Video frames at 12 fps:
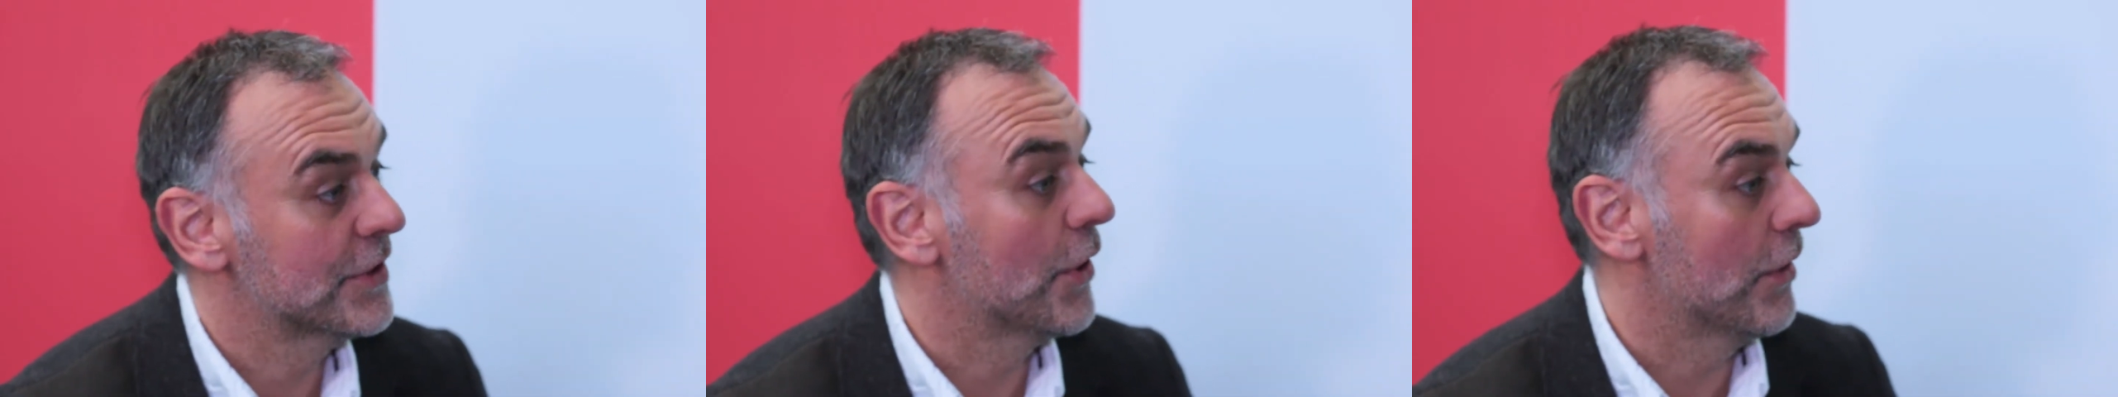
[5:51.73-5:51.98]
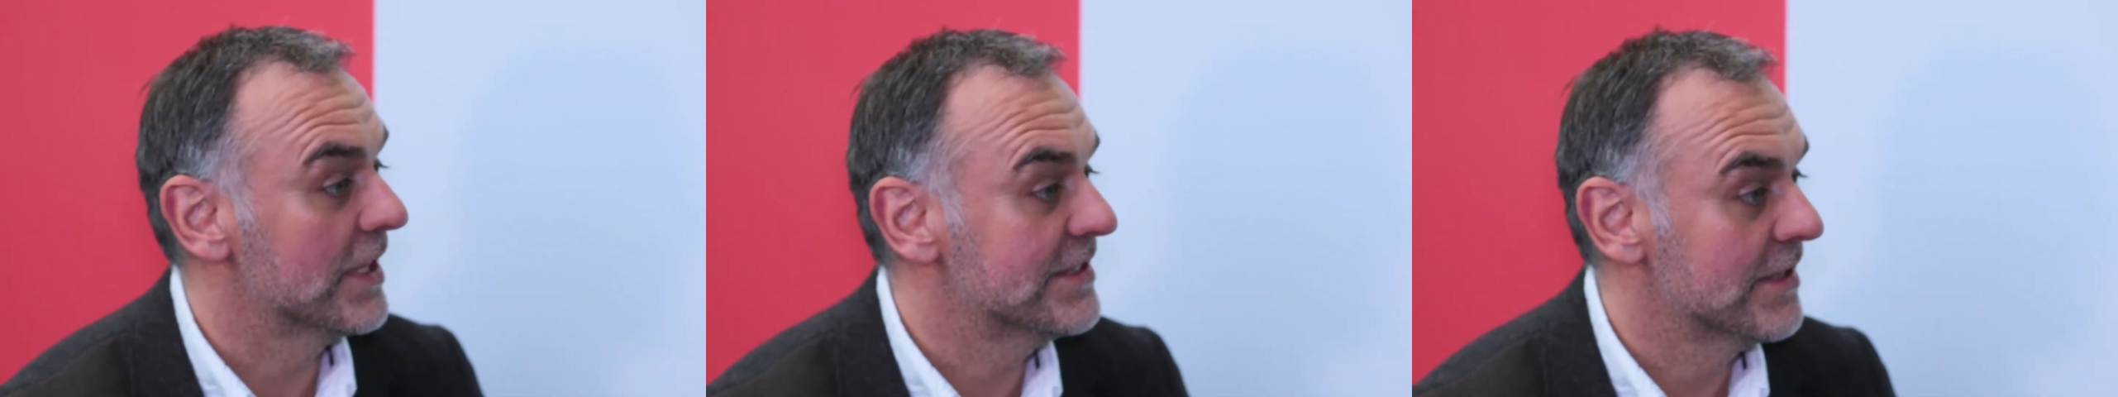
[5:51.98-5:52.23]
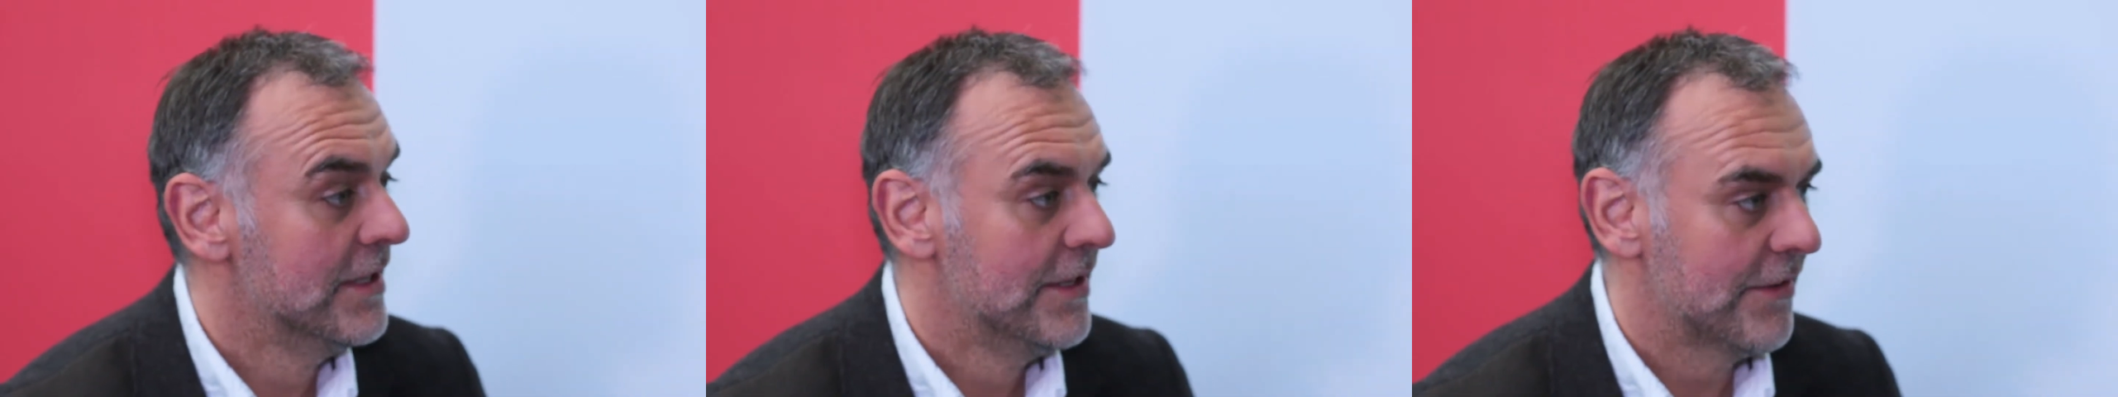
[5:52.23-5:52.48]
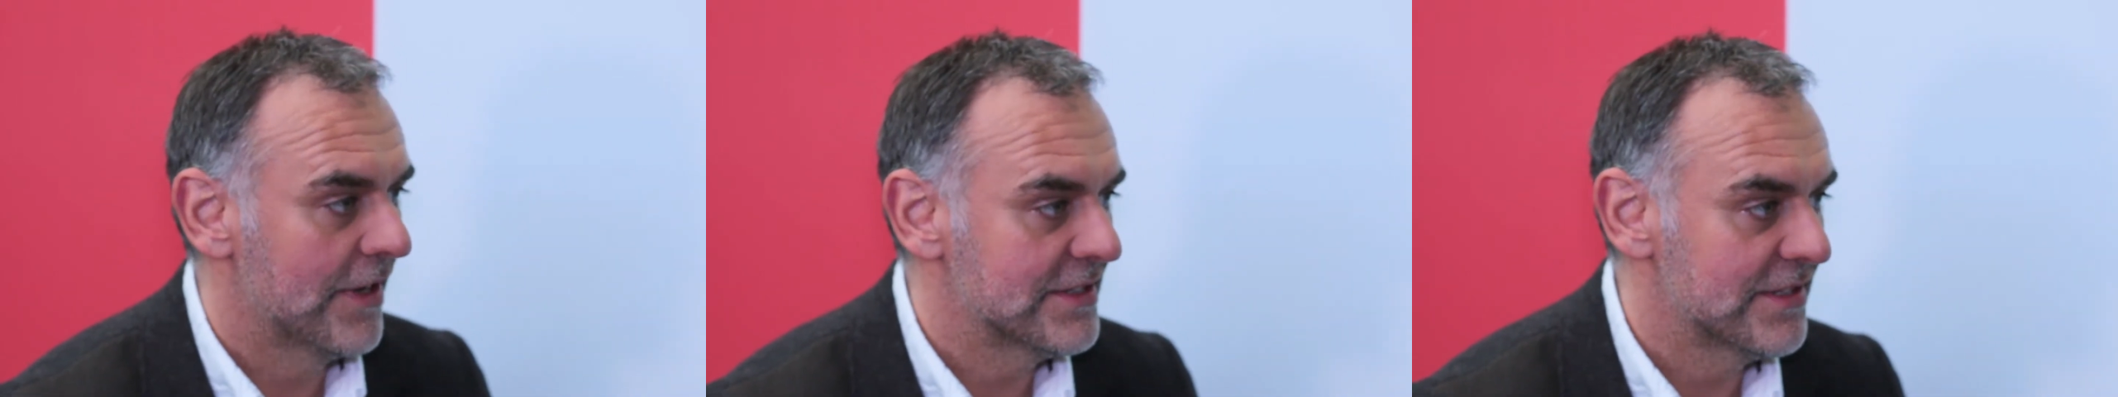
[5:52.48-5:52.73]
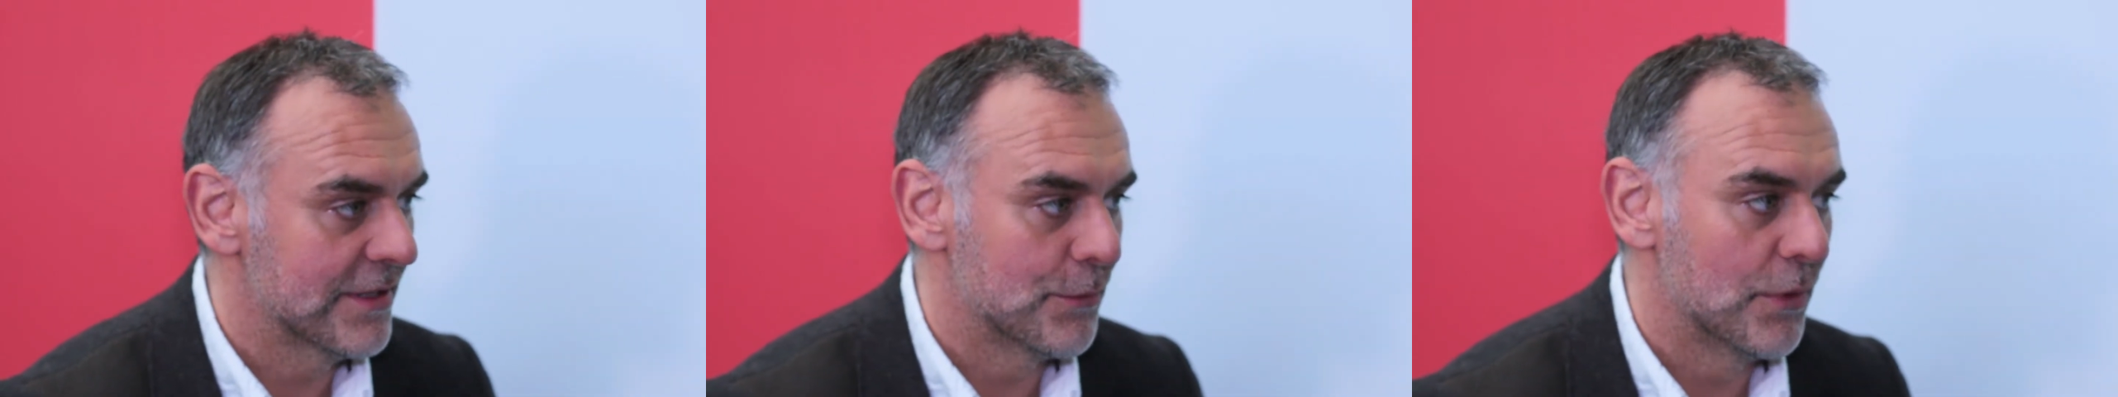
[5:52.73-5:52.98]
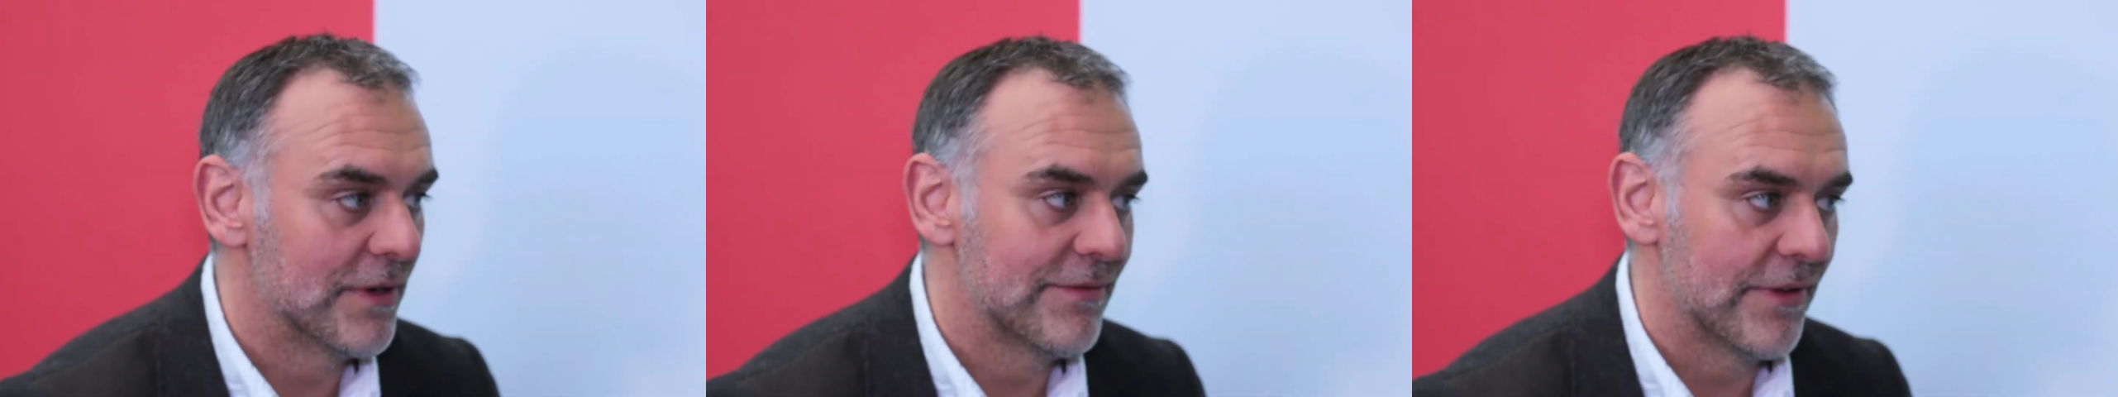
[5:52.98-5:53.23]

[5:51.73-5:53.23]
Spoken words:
colleagues that actually work